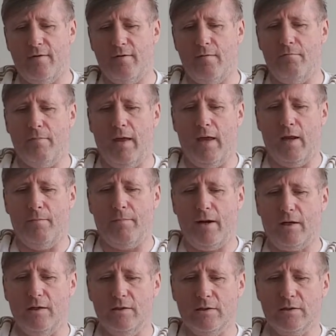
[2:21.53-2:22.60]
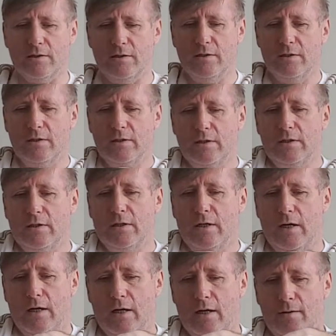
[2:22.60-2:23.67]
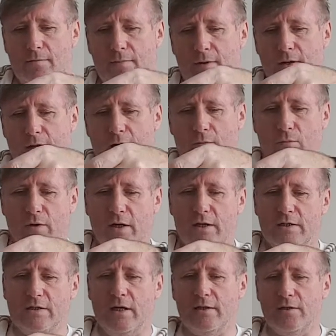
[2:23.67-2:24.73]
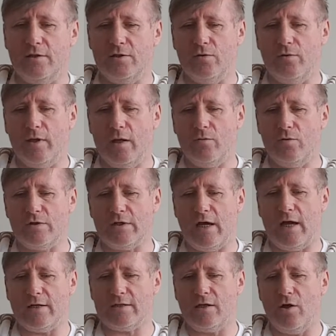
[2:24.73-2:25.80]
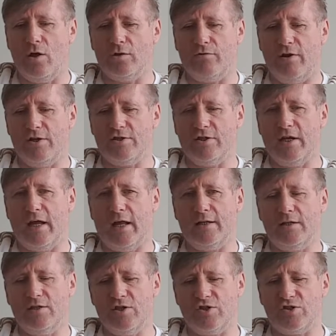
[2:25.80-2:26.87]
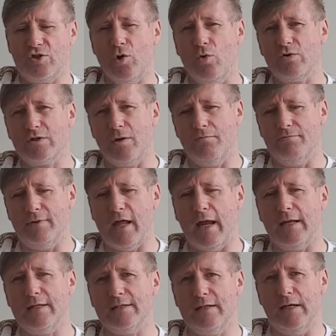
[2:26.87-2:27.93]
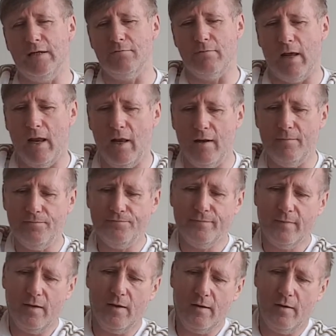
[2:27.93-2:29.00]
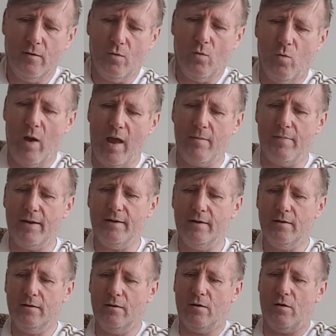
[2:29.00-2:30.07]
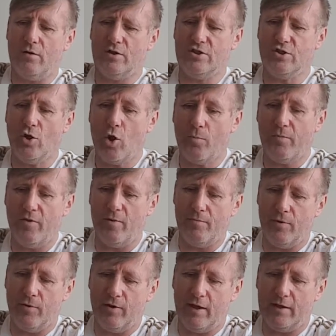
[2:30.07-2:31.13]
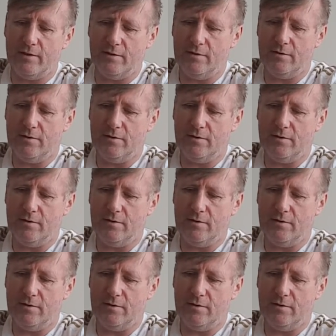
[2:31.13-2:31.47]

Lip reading: male buckles. And what I decided to do then was ask the alteration hand to sew some 19mm webbing on top of the Bergen,